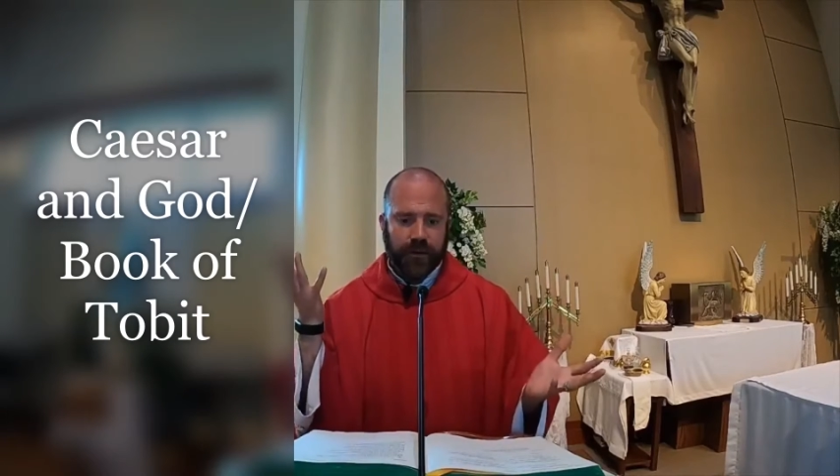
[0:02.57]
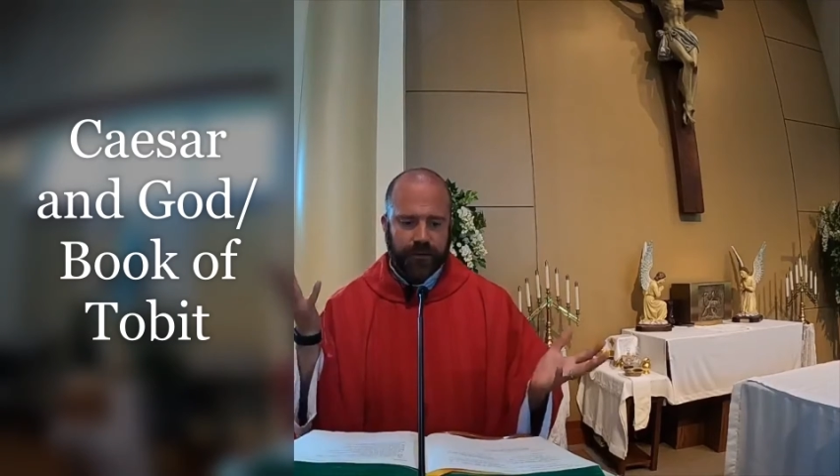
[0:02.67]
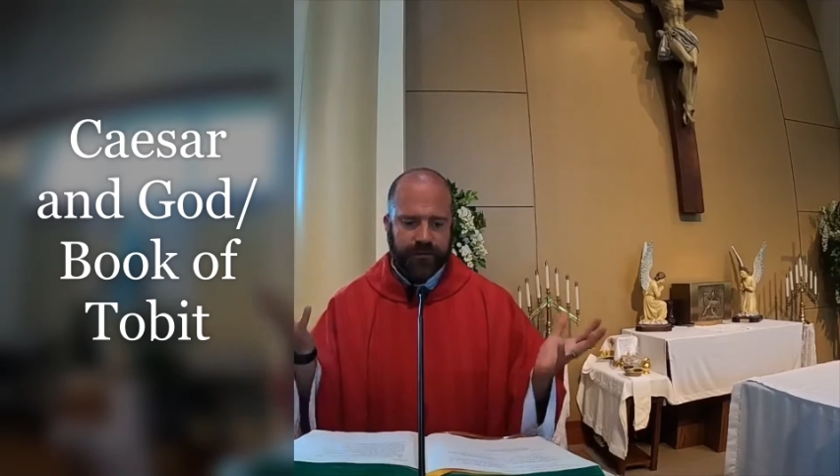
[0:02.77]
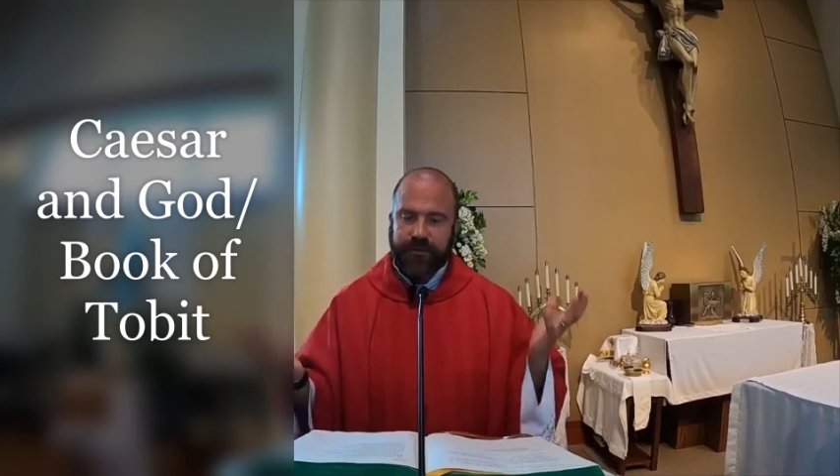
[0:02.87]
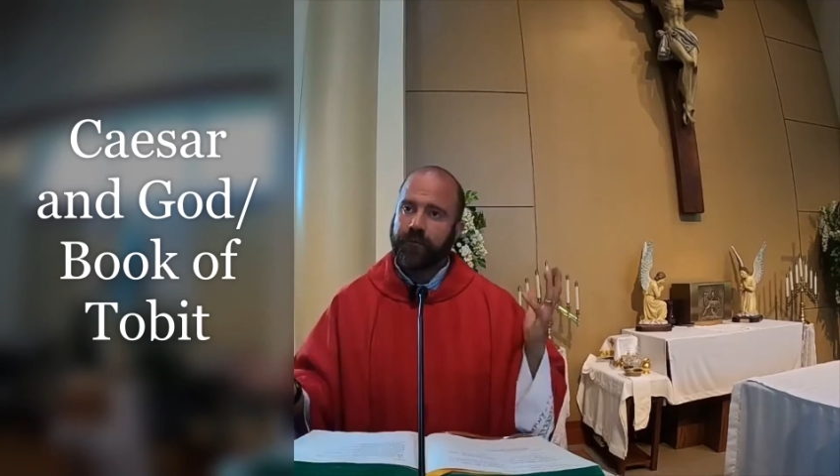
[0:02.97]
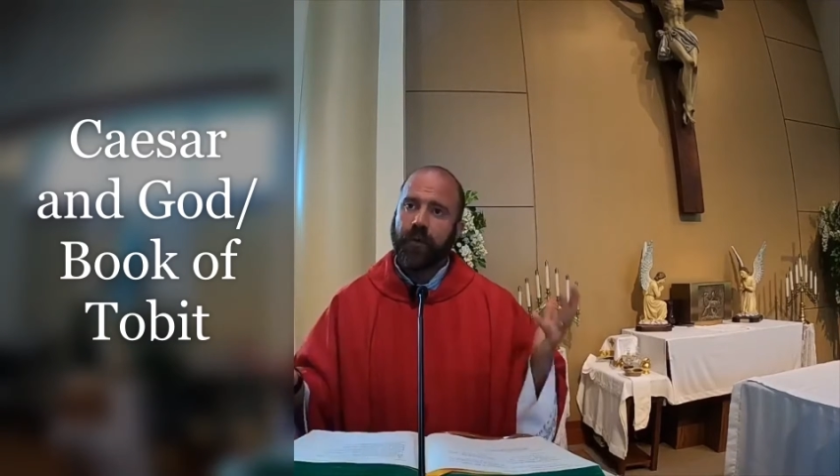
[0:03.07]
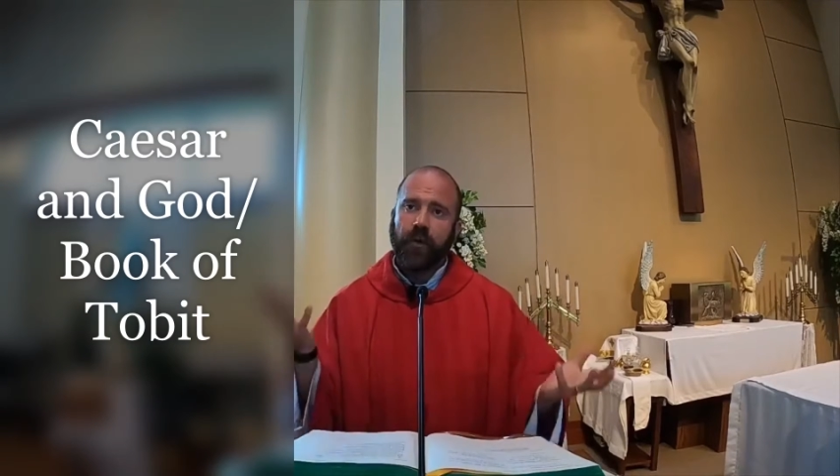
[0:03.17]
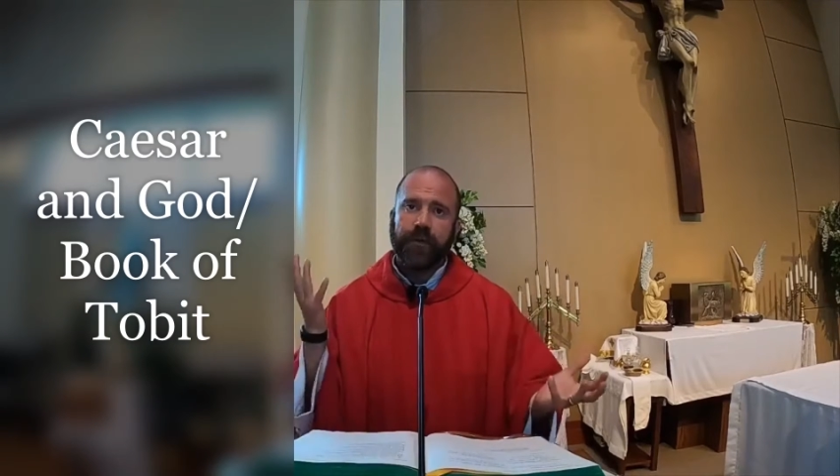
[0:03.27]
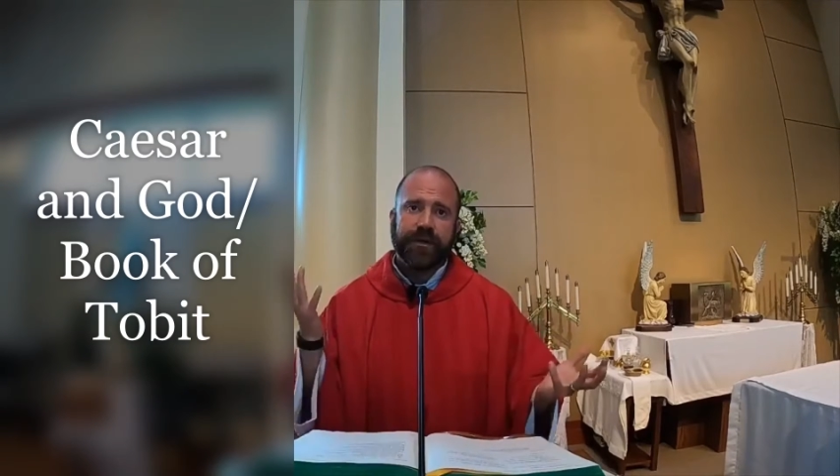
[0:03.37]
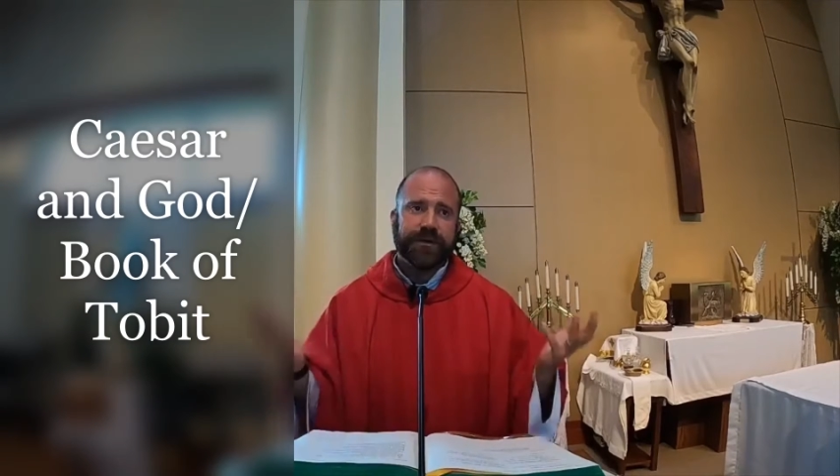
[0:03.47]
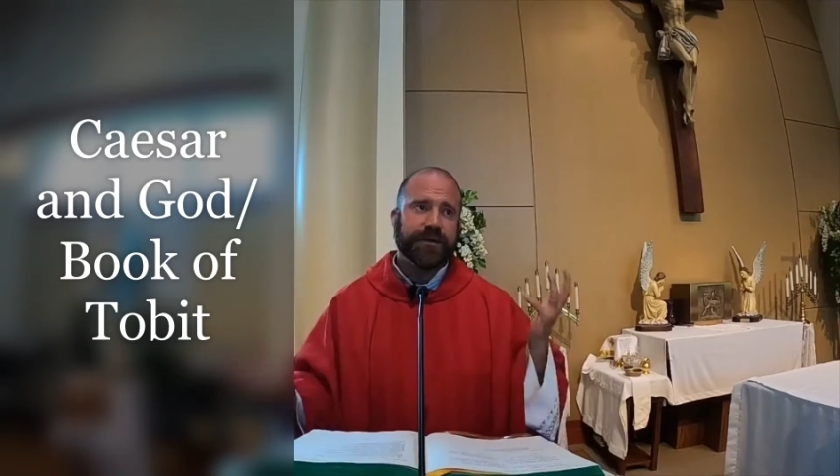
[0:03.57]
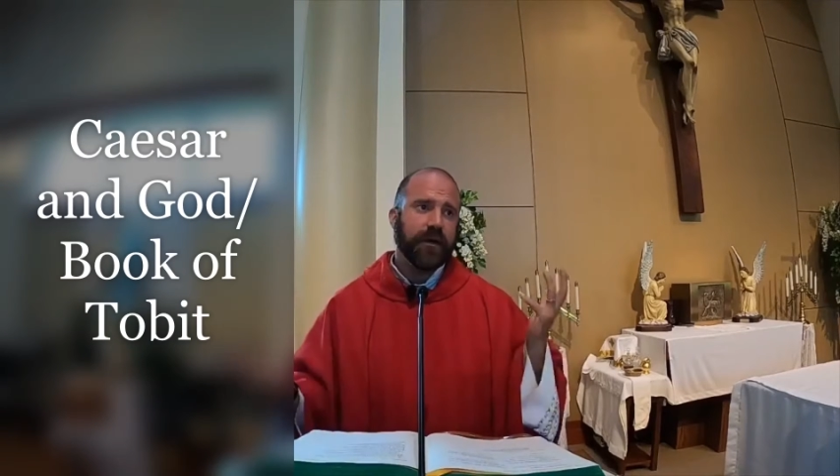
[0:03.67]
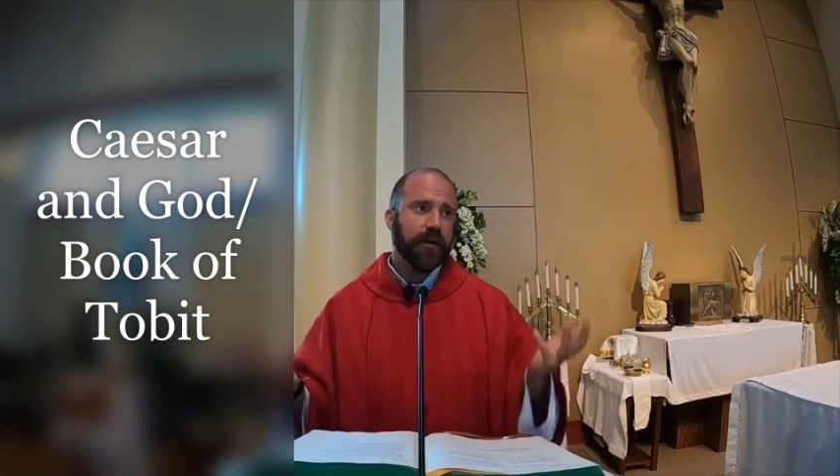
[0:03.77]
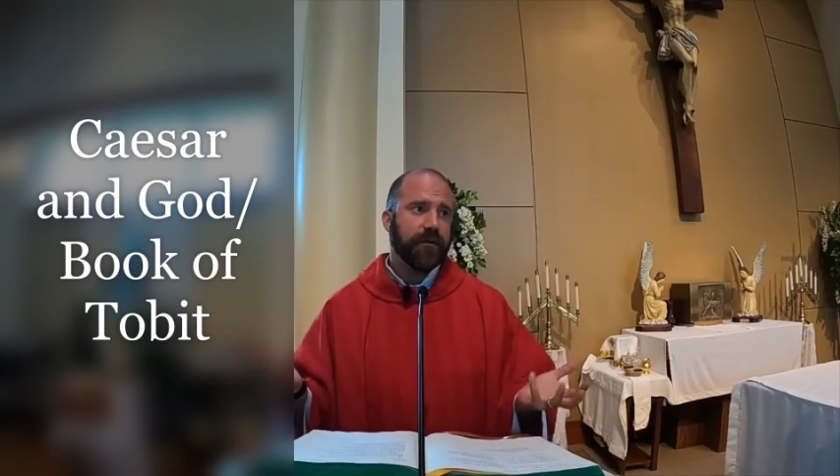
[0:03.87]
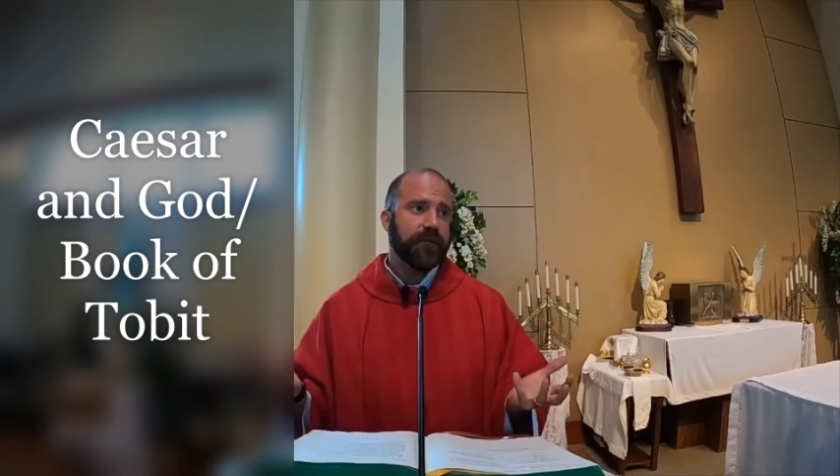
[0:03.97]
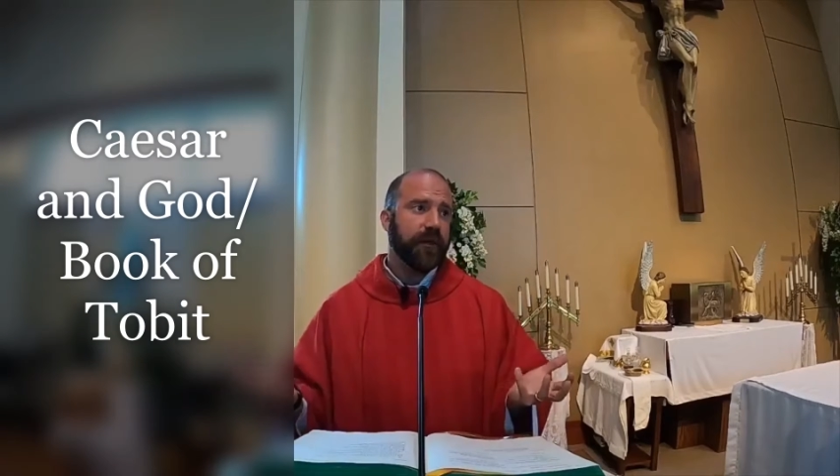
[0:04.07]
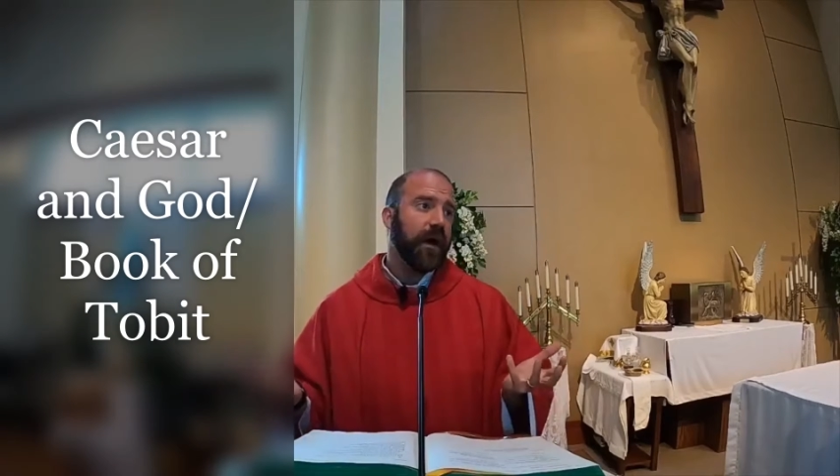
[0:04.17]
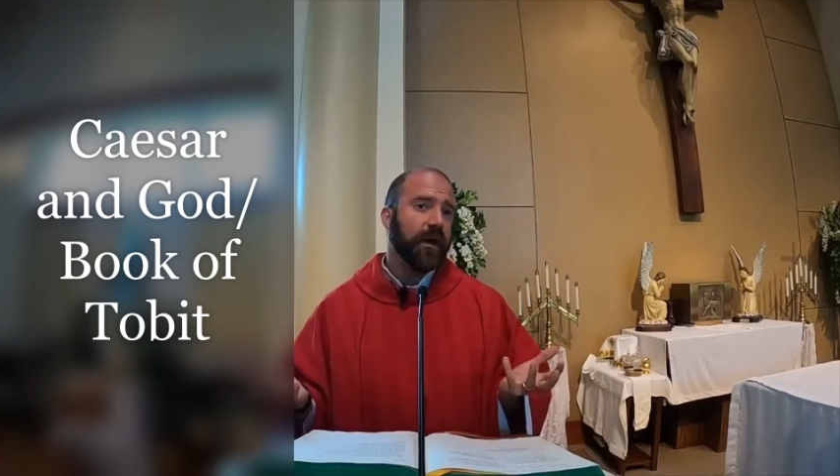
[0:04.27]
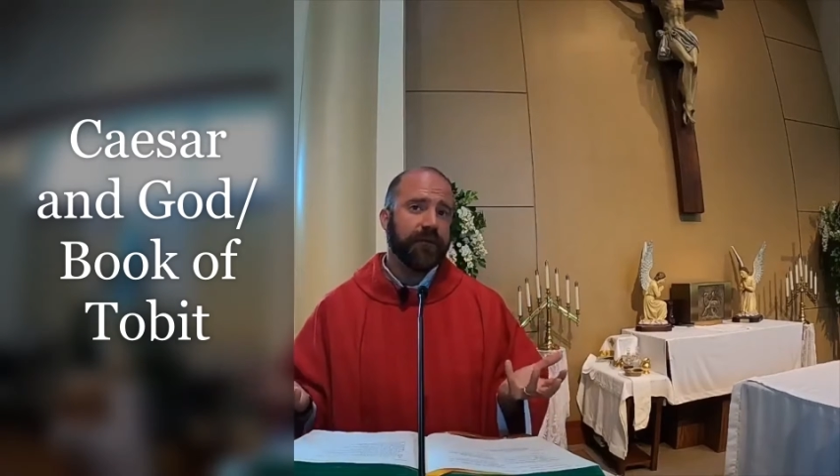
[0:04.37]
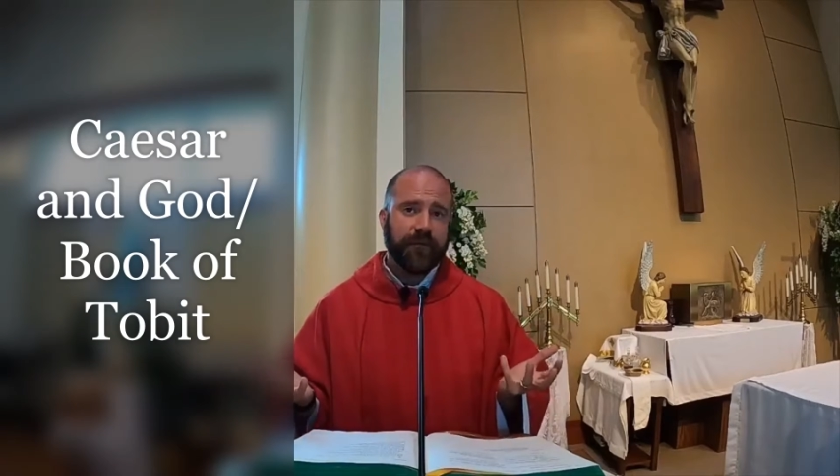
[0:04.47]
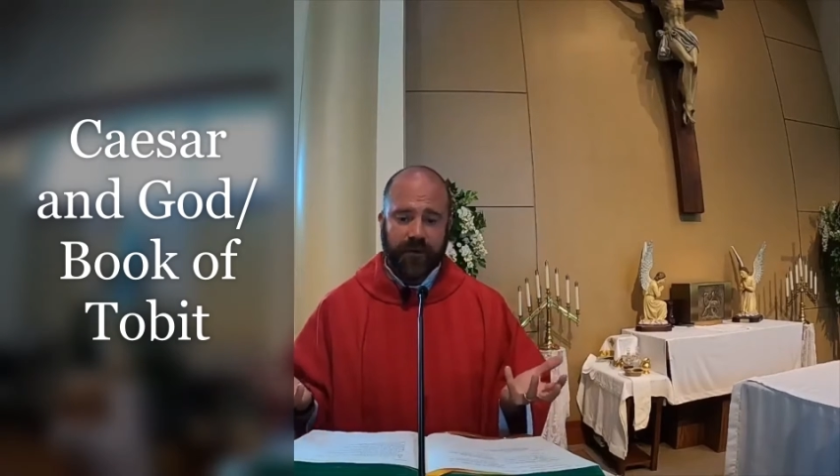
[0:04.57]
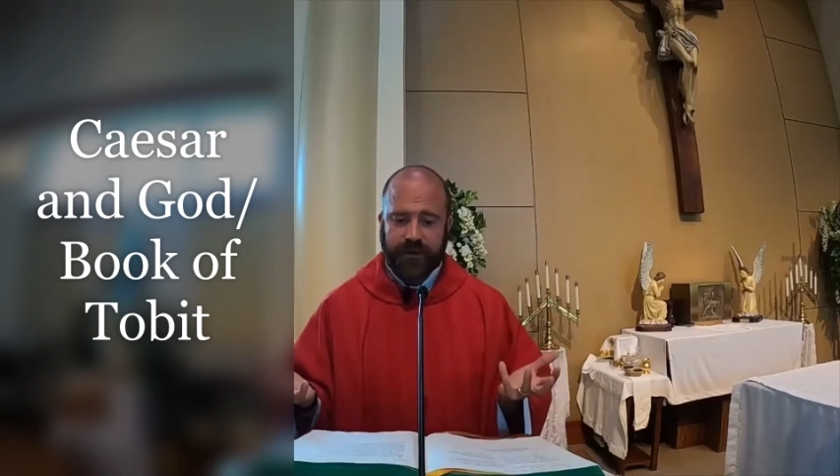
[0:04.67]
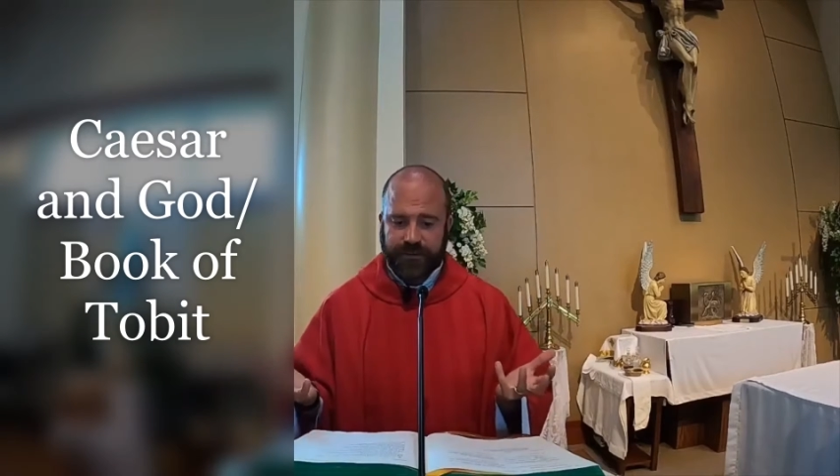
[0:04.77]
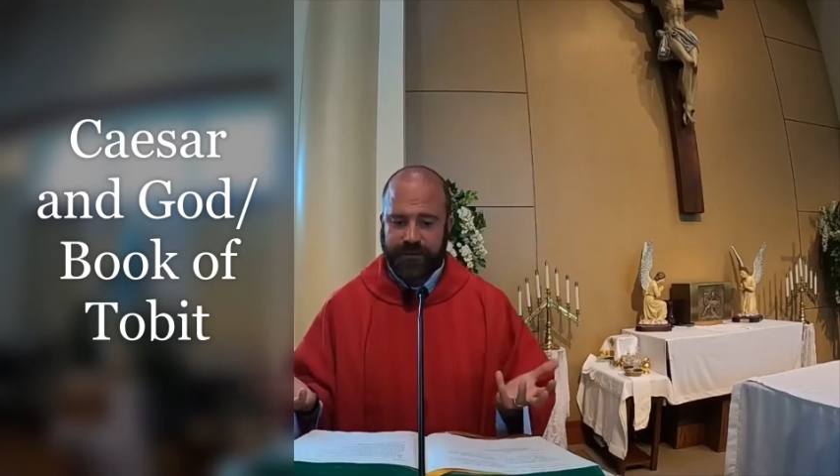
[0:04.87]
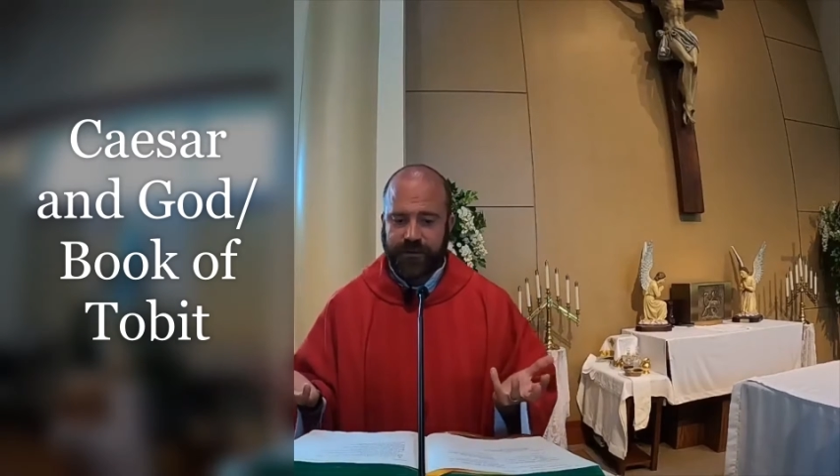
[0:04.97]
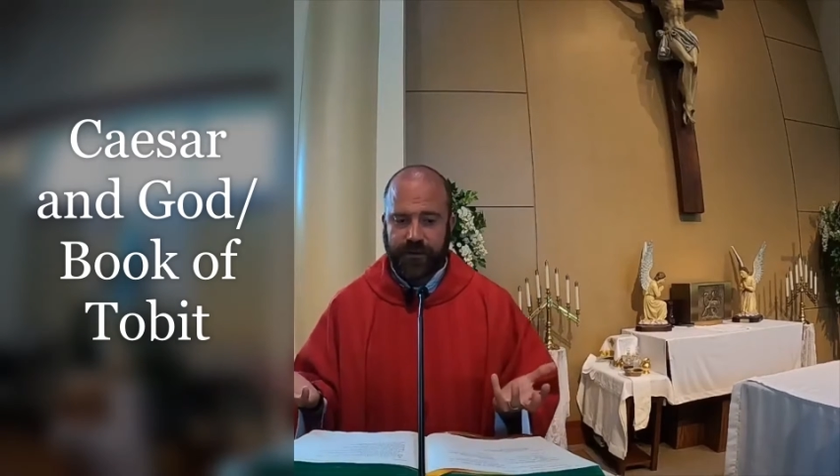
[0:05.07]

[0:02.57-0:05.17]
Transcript: two moments of conflict,